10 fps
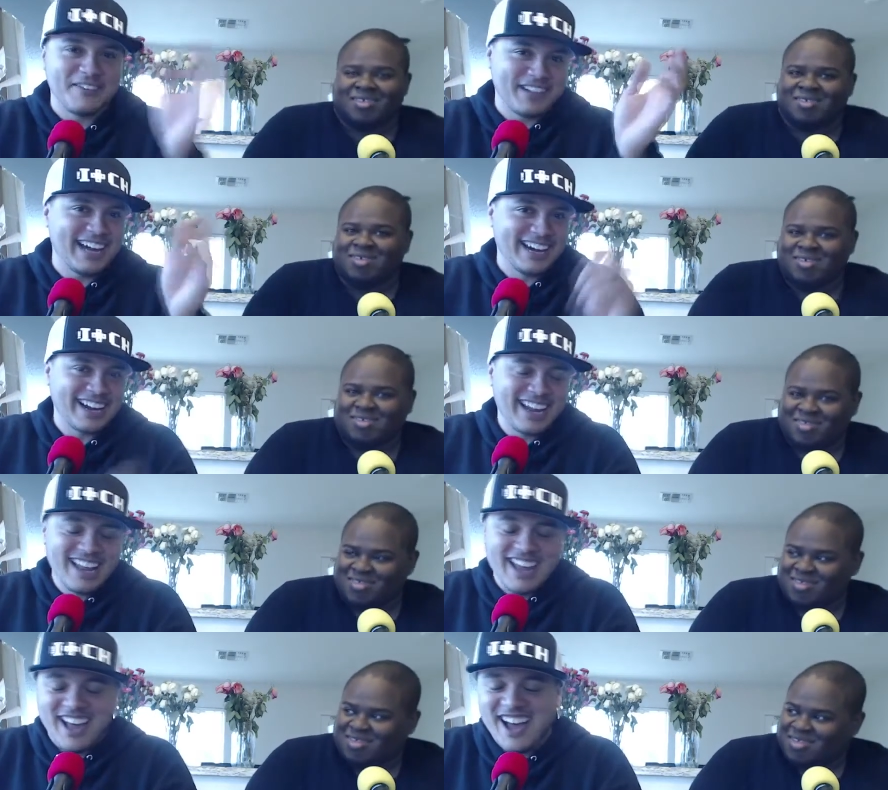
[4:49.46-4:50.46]
Speaker 1: of lighting.
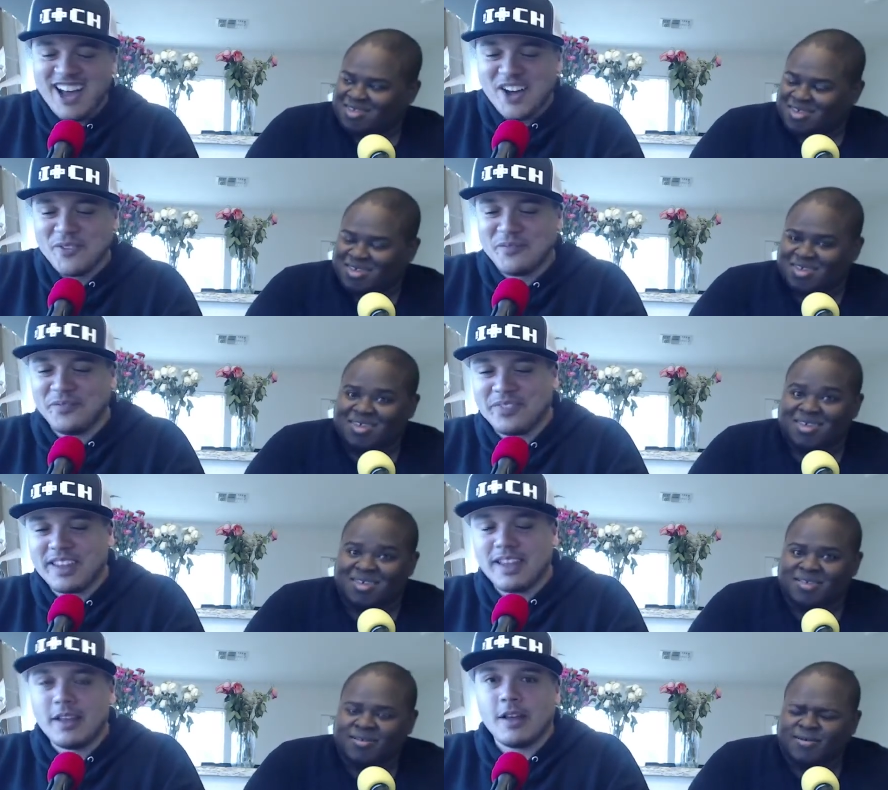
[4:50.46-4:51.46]
Um,
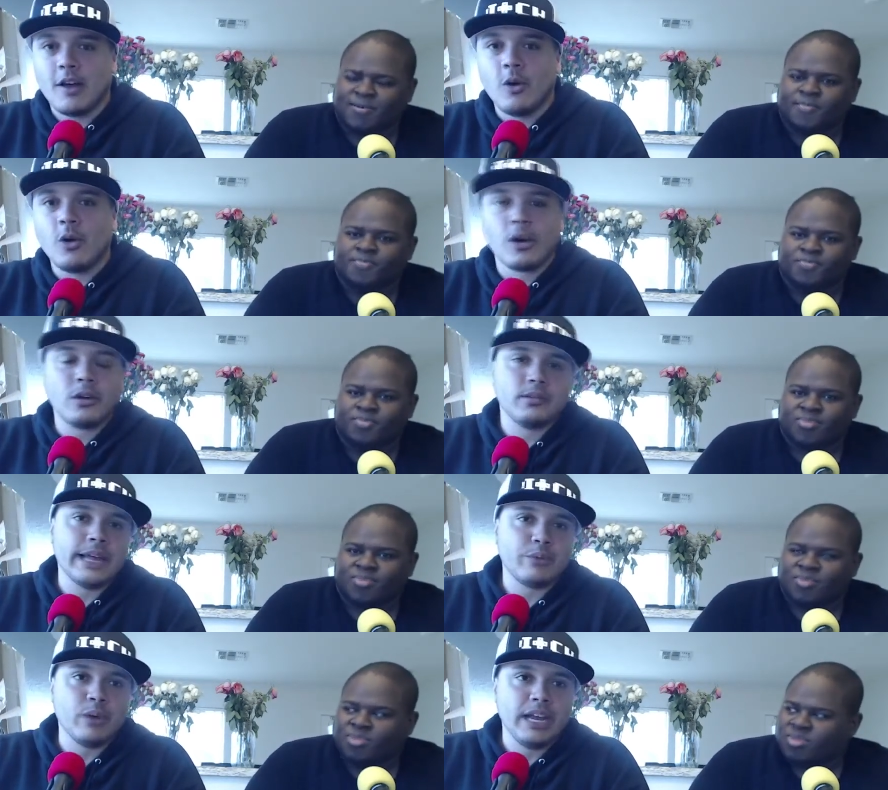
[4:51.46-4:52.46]
or
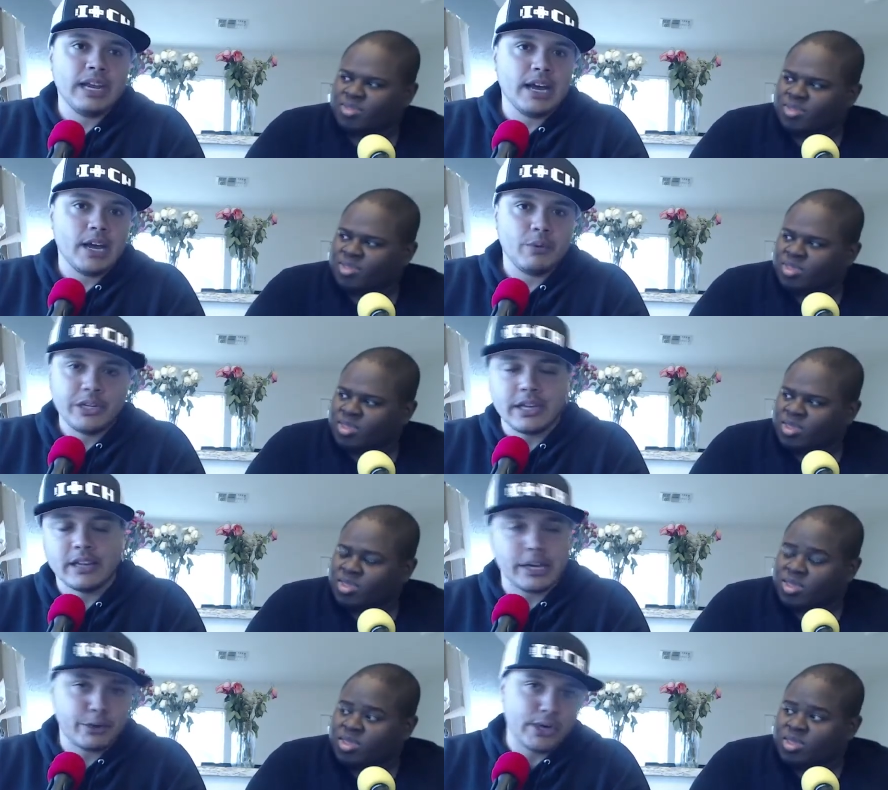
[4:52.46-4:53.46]
like when uh, when you
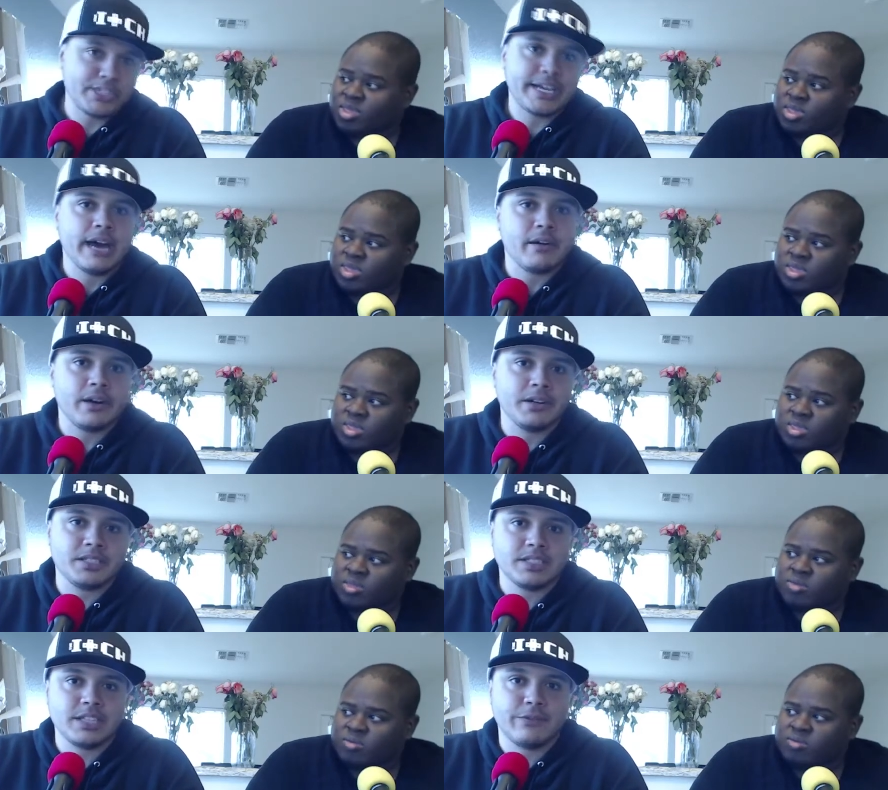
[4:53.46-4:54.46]
get like crush
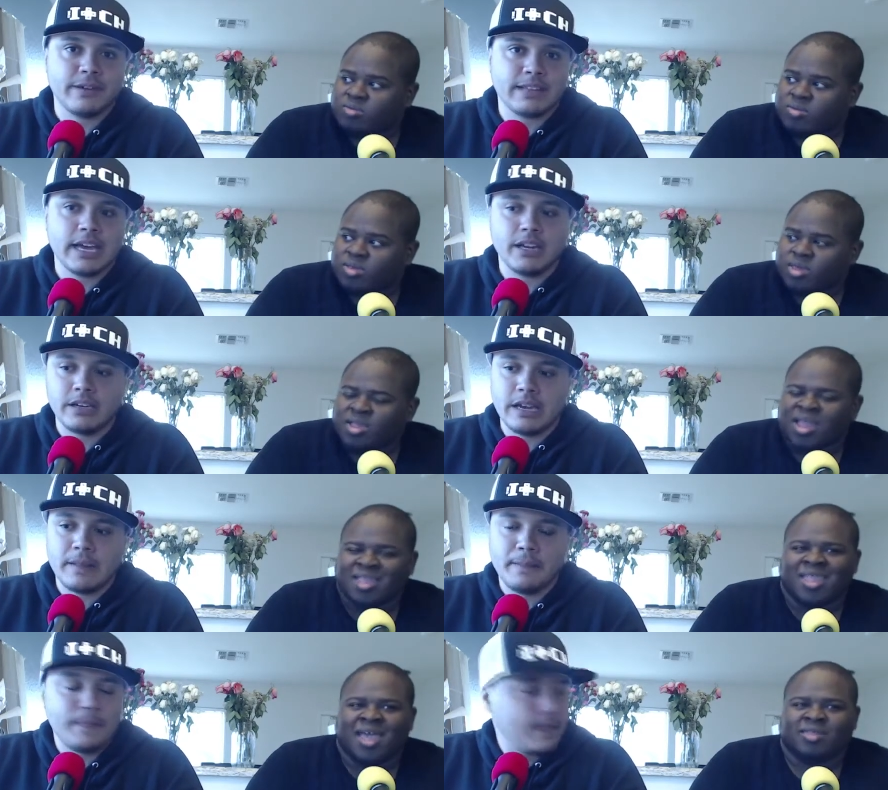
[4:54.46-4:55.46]
counters and stuff like that.
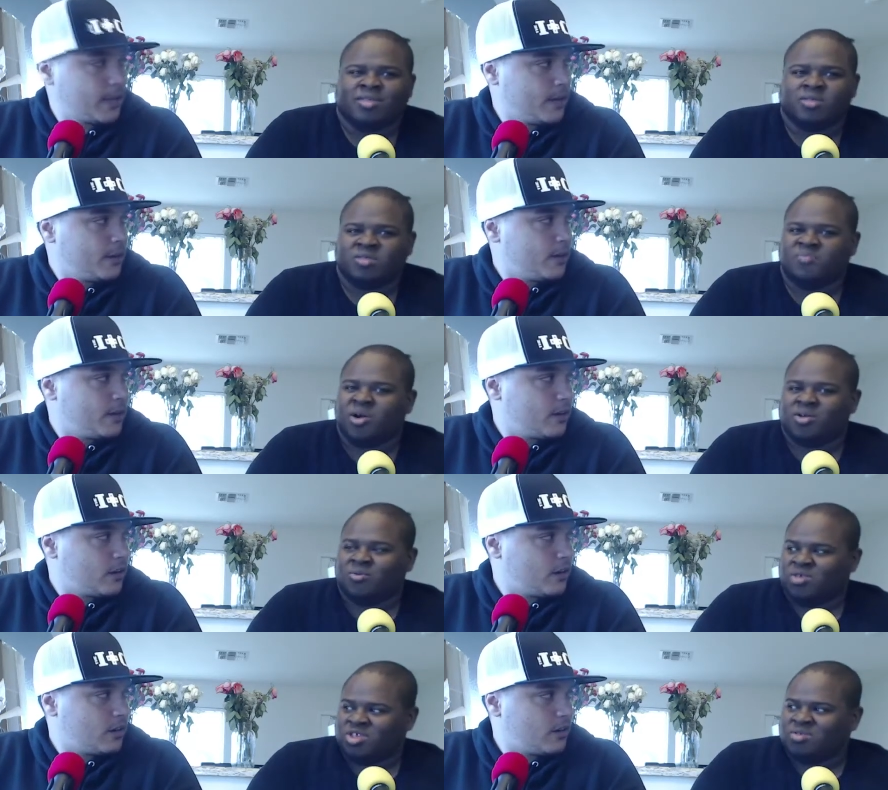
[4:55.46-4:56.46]
Speaker 2: That nice little
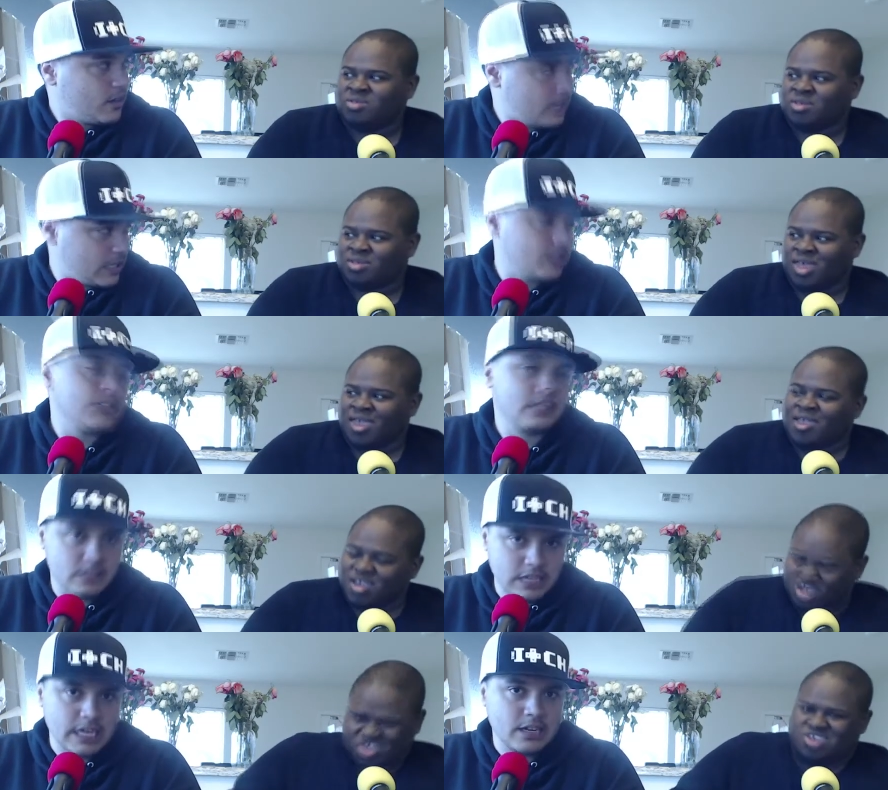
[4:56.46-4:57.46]
sparkle when she's just like
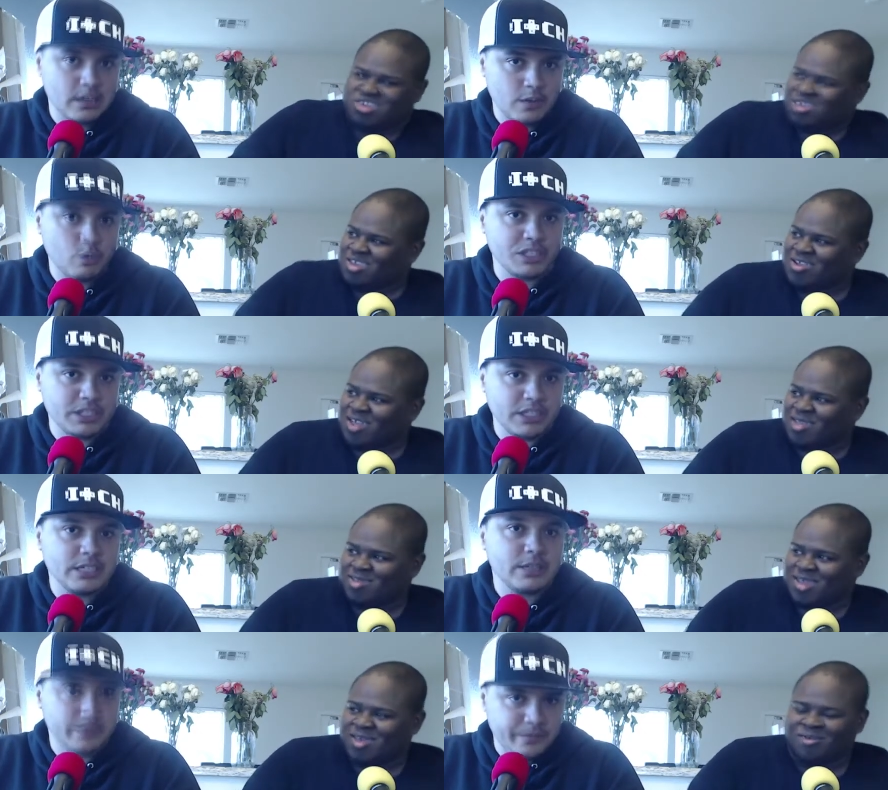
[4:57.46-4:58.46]
yeah, which that
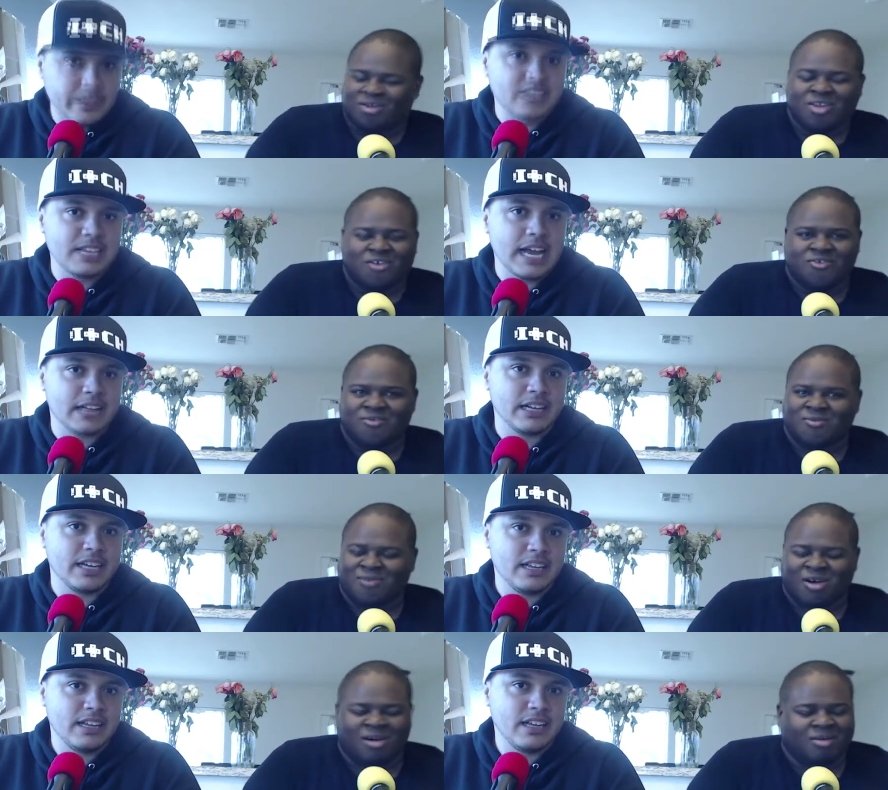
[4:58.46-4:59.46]
sound
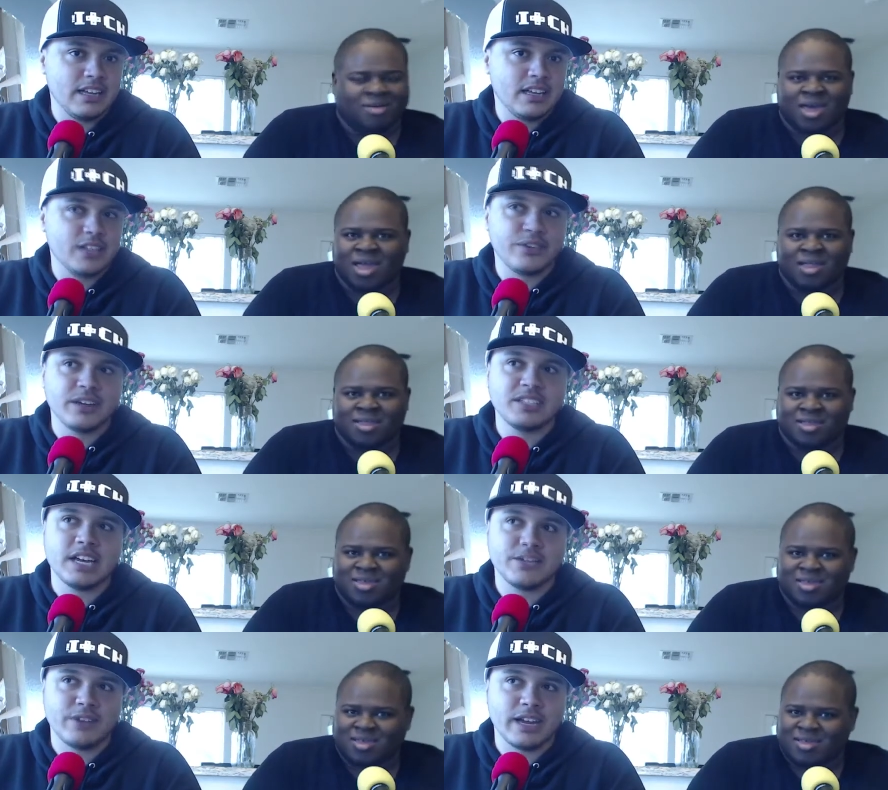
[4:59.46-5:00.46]
Speaker 1: exactly. Oh god, it's very
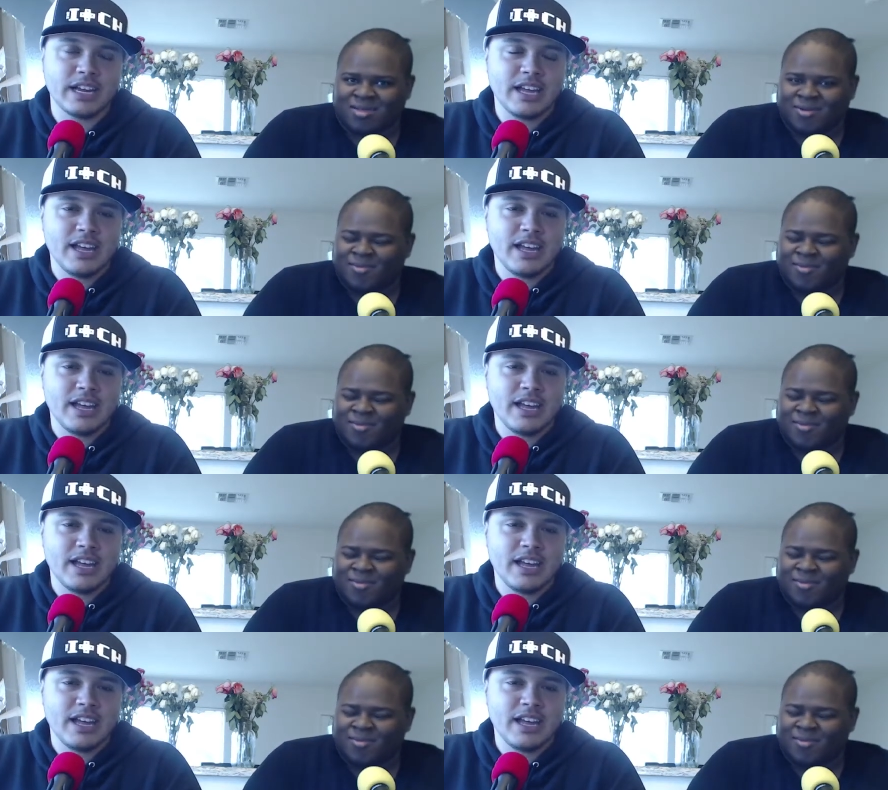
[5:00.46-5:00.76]
satisfying.